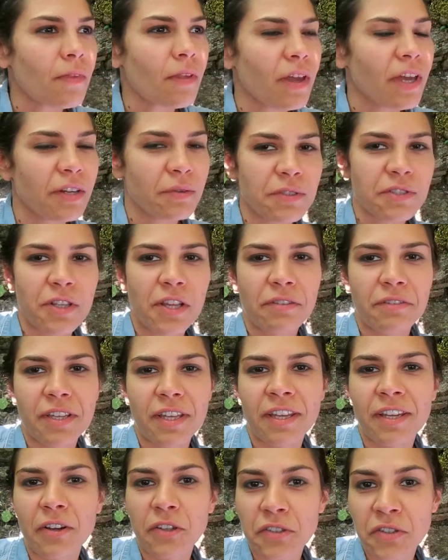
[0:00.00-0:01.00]
It was lovely.
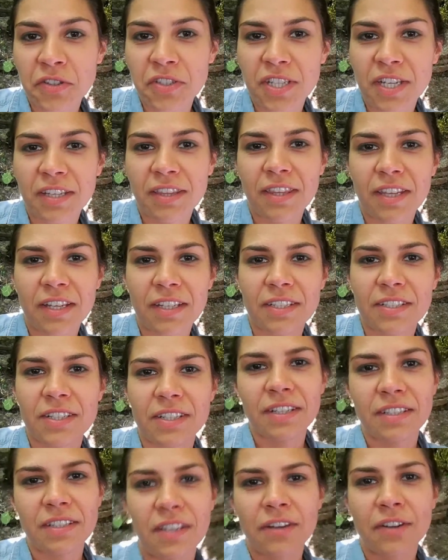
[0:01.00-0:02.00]
He also said that
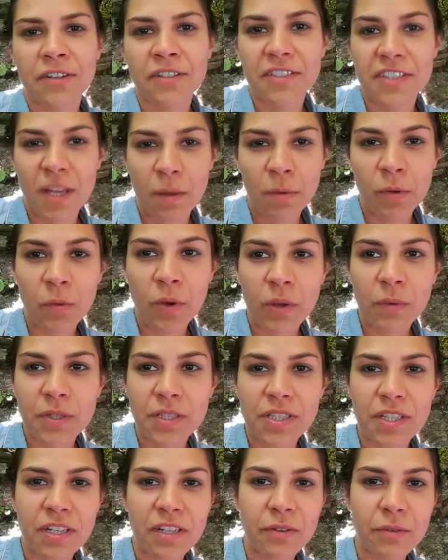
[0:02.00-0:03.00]
Ernest Hemingway was
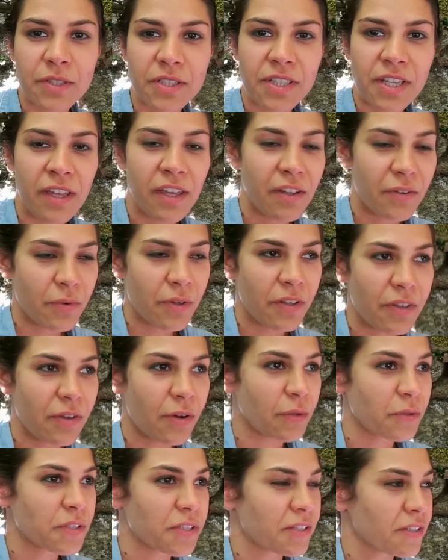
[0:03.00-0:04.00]
here, was staying at one of the
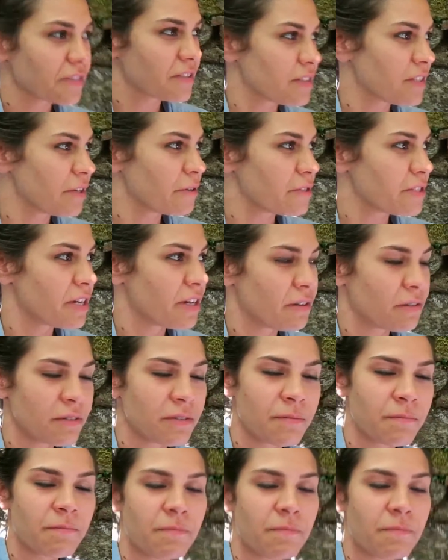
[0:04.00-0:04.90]
hotels downtown.